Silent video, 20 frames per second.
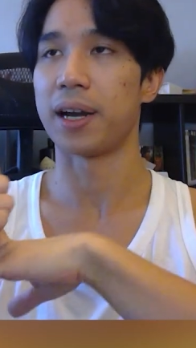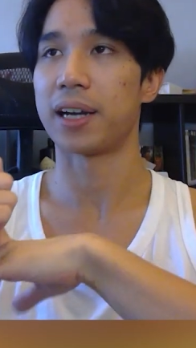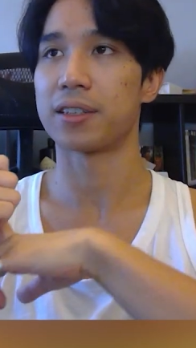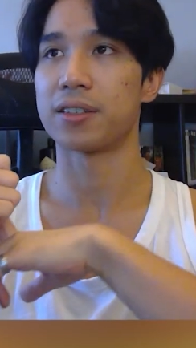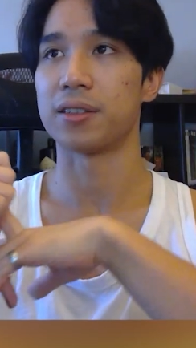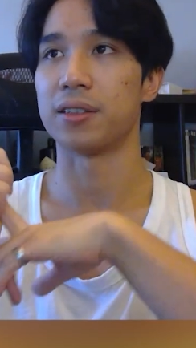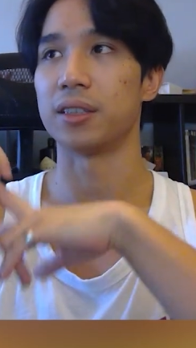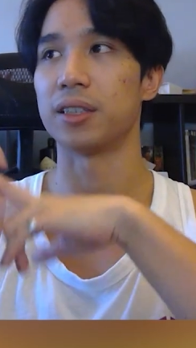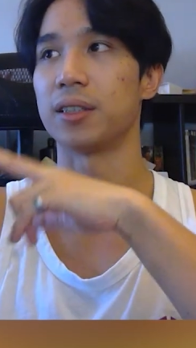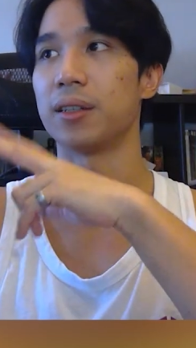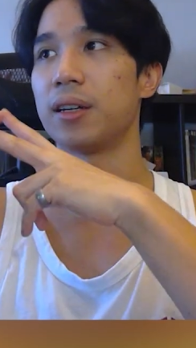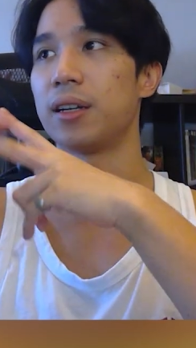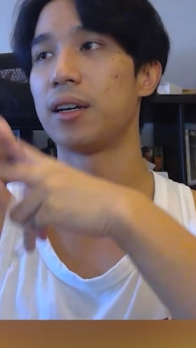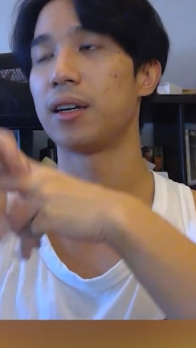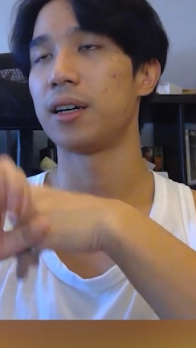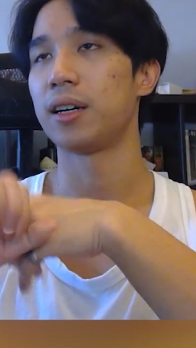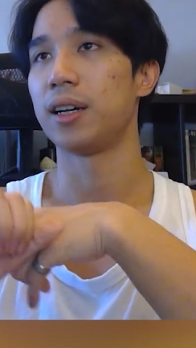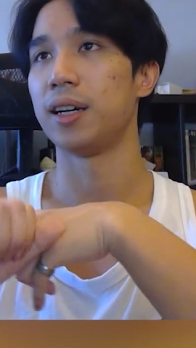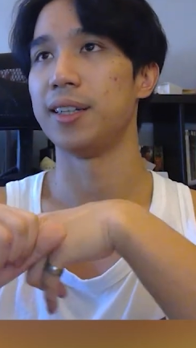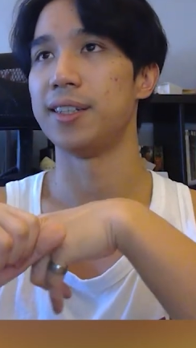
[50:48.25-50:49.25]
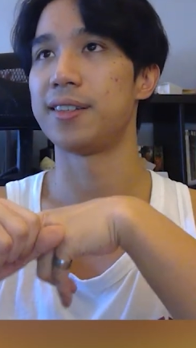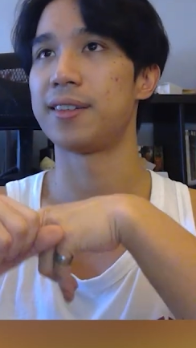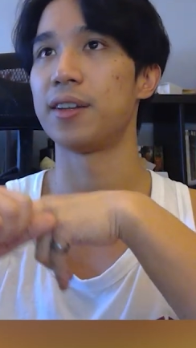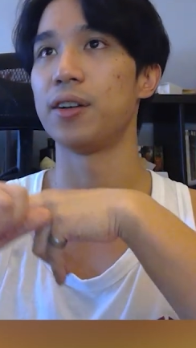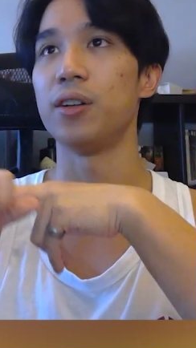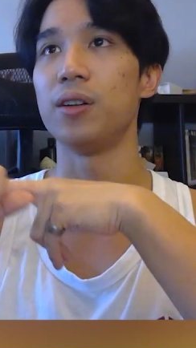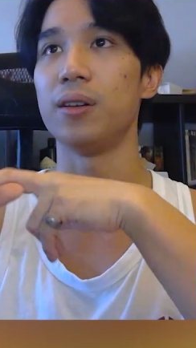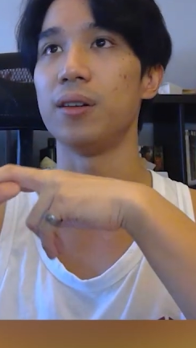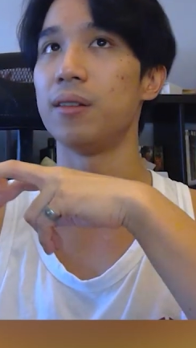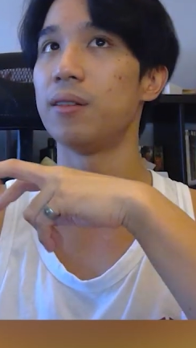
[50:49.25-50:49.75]
Actually, it's
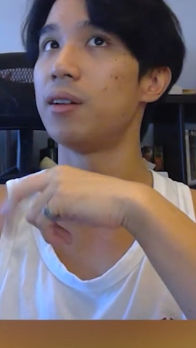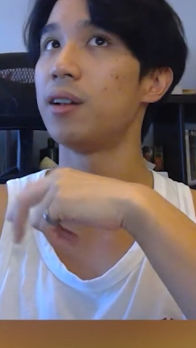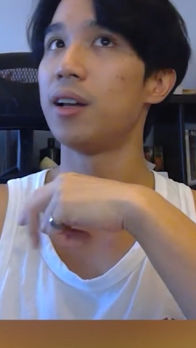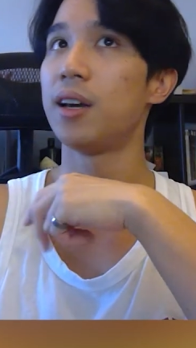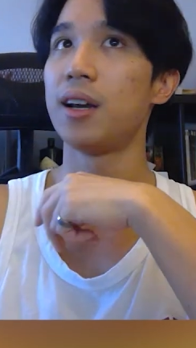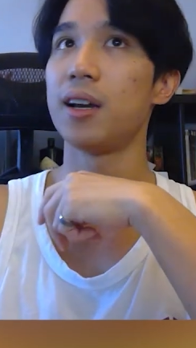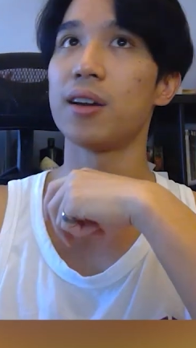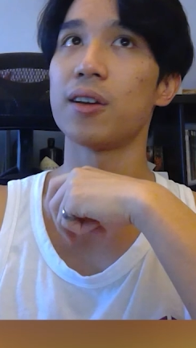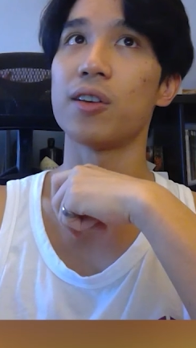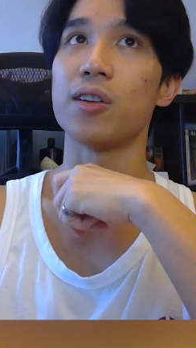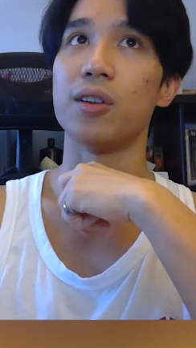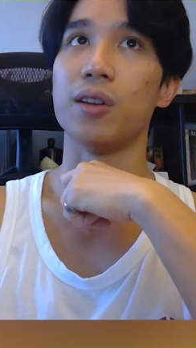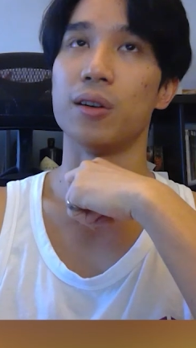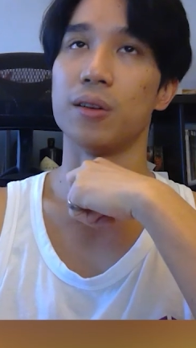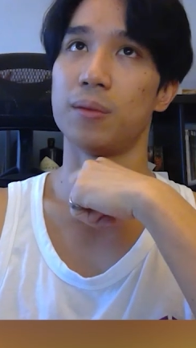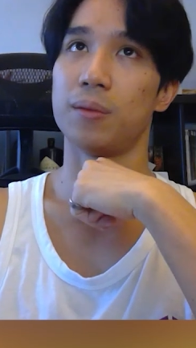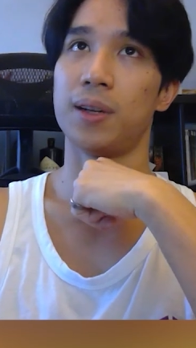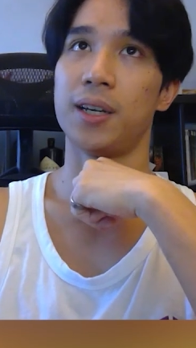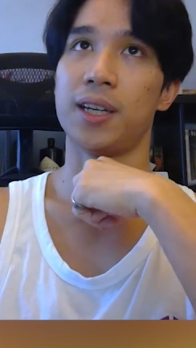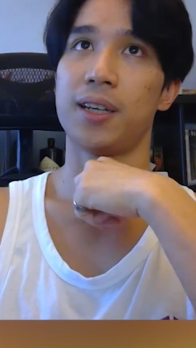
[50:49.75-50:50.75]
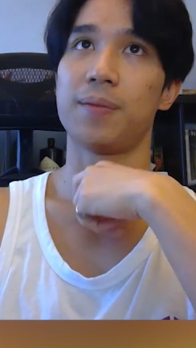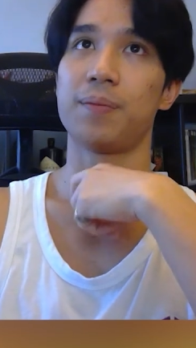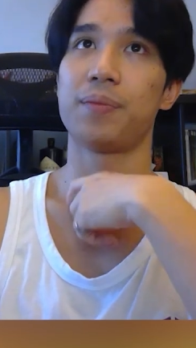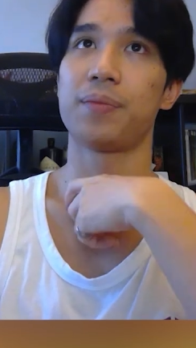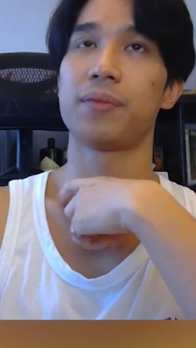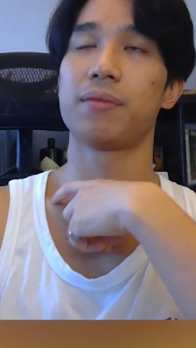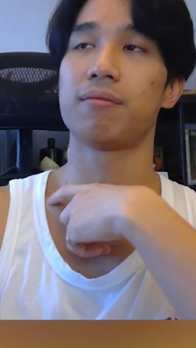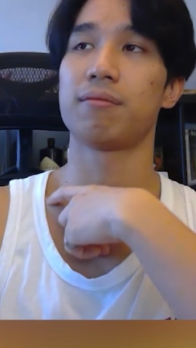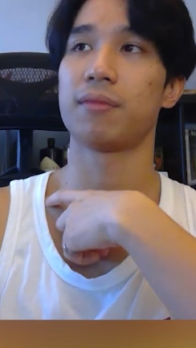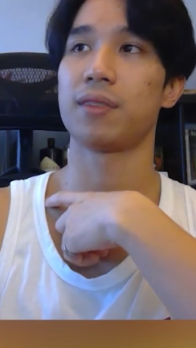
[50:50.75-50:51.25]
still, like
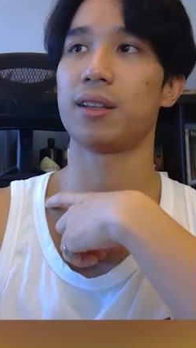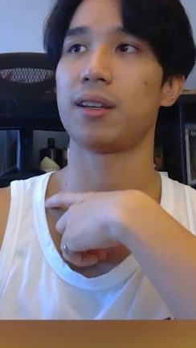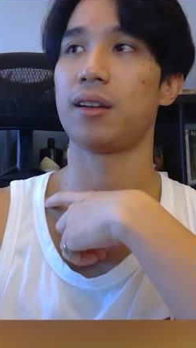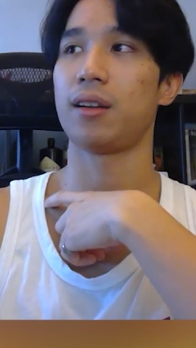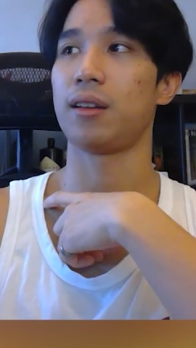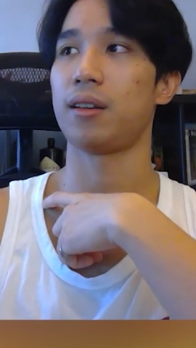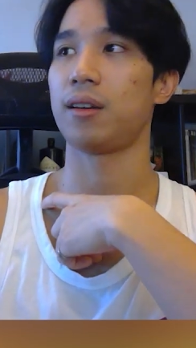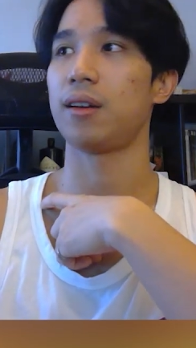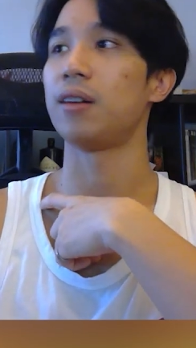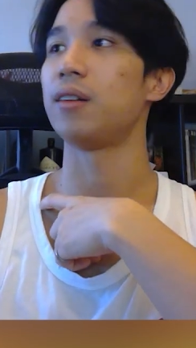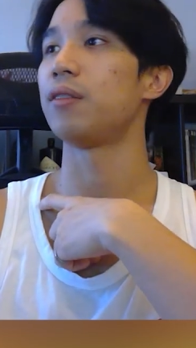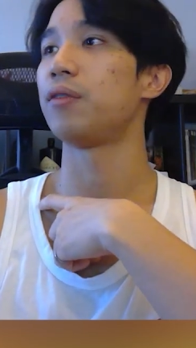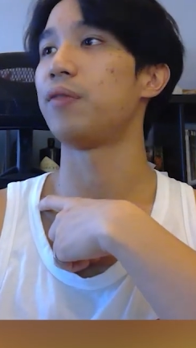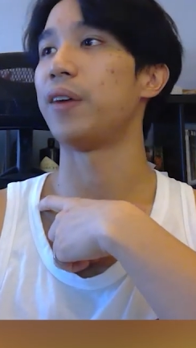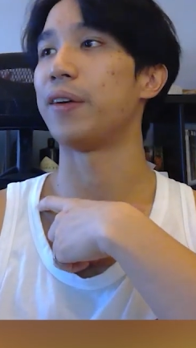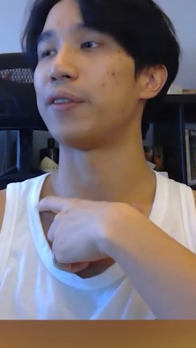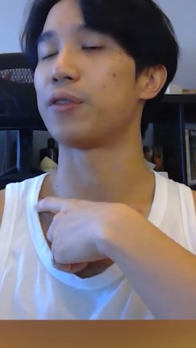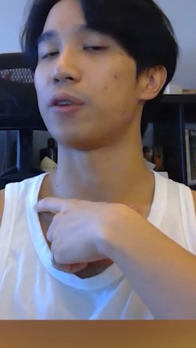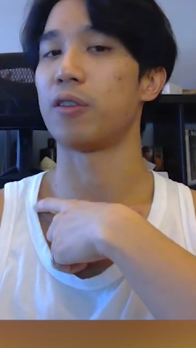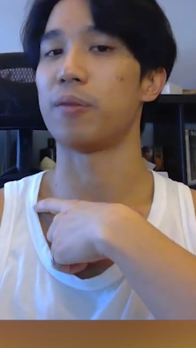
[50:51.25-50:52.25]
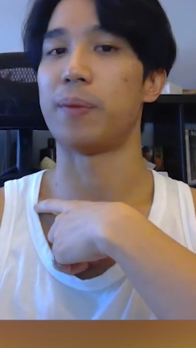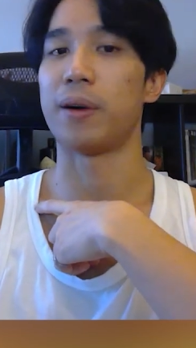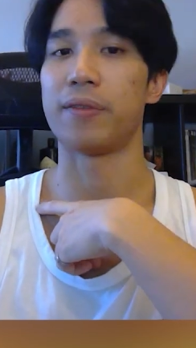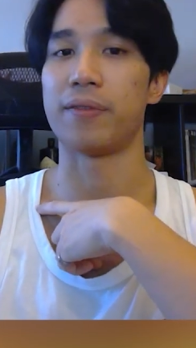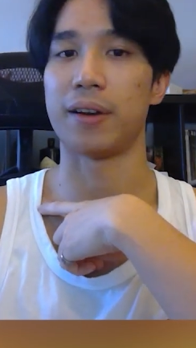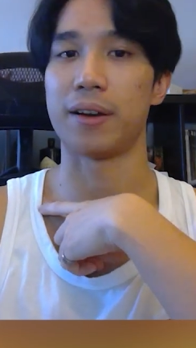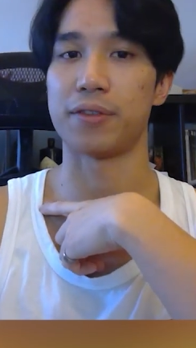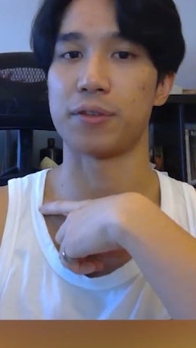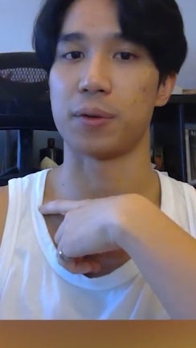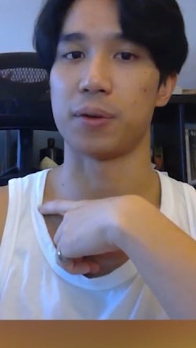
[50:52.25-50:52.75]
512 by
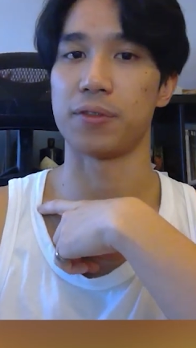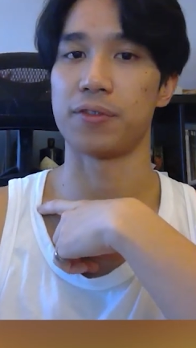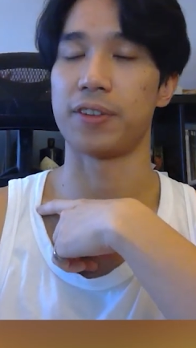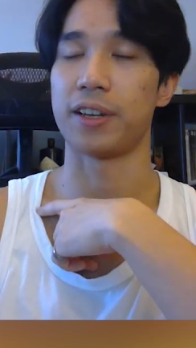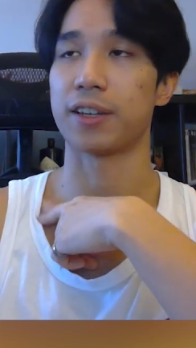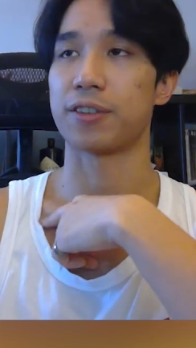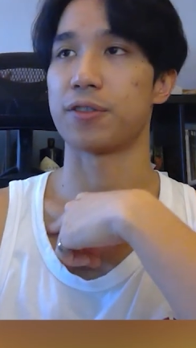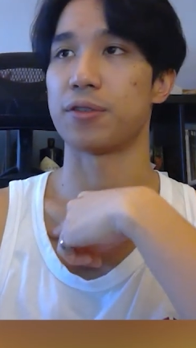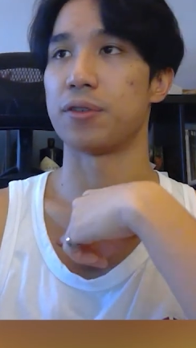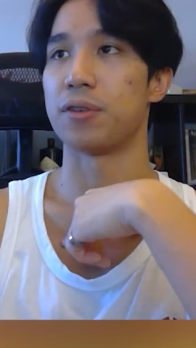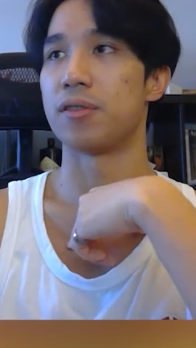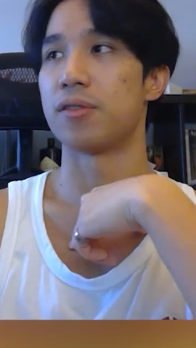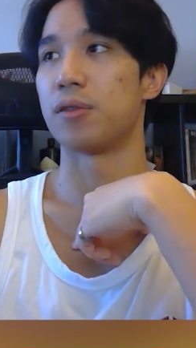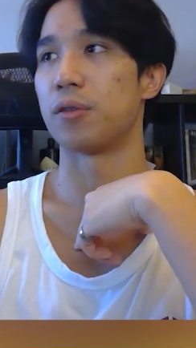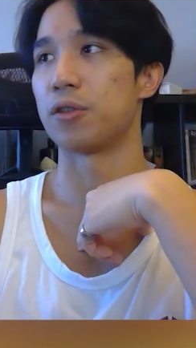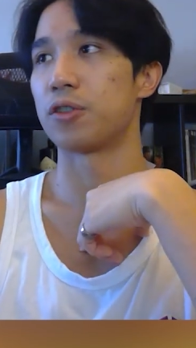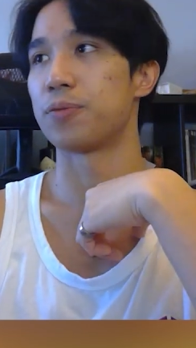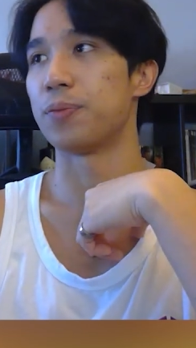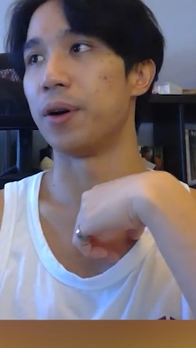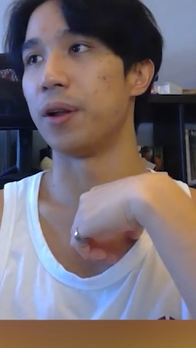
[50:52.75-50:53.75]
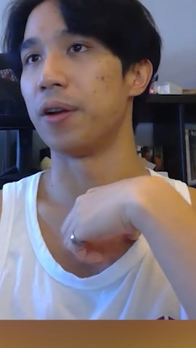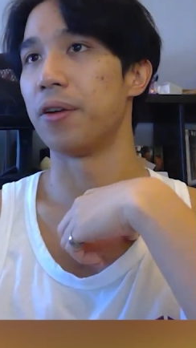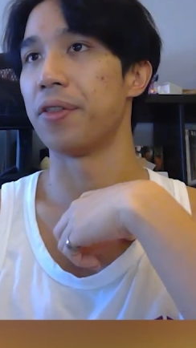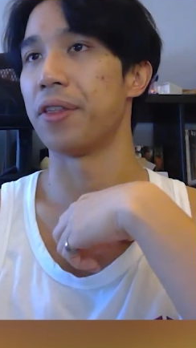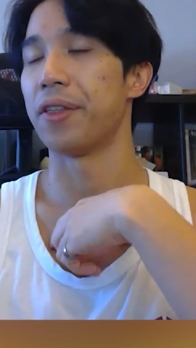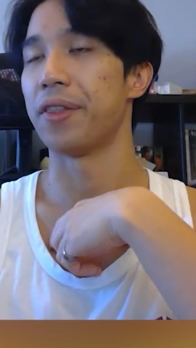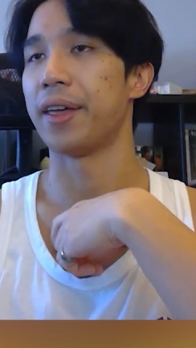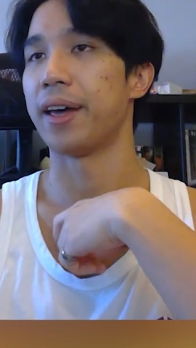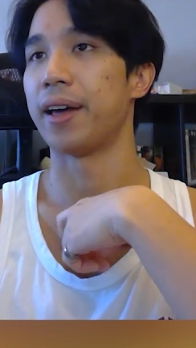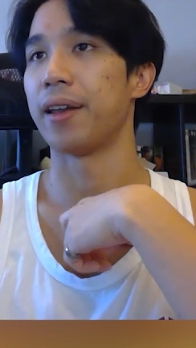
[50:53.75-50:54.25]
512 textures or smaller
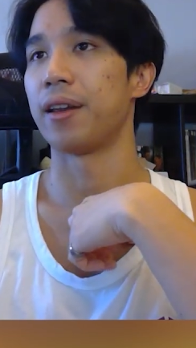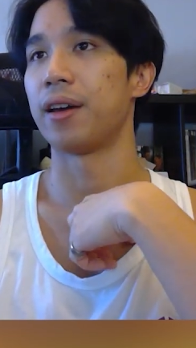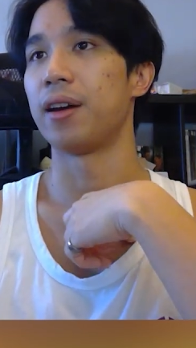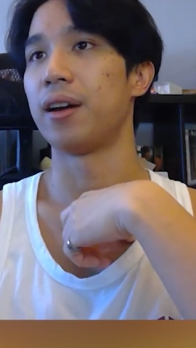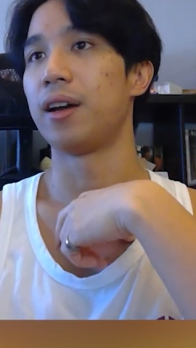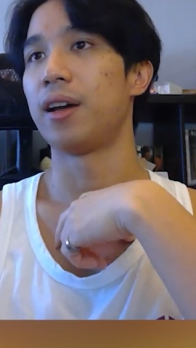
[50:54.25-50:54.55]
than that.